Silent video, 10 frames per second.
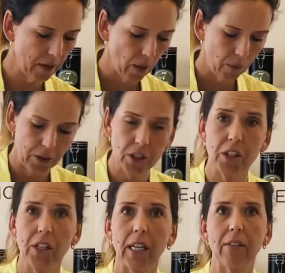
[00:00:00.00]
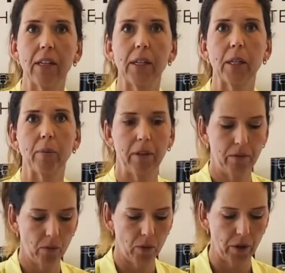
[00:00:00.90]
we're just going to give it a little bit of
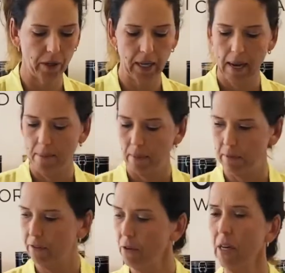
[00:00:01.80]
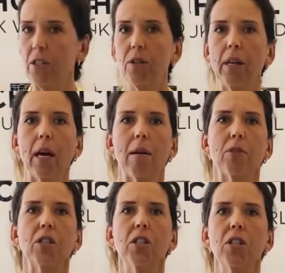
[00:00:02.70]
a work. But before I do that, I'm
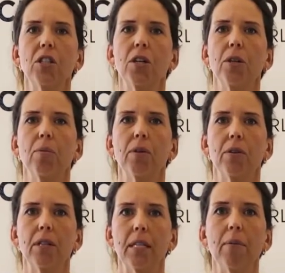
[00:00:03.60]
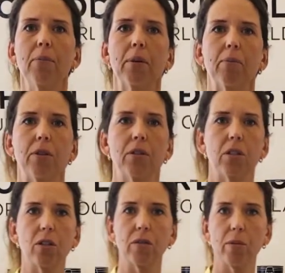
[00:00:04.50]
just going to start the tempering
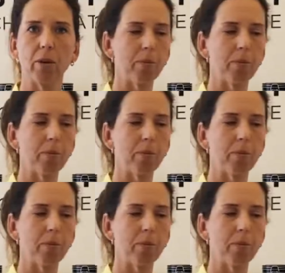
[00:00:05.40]
process off, so I'm going to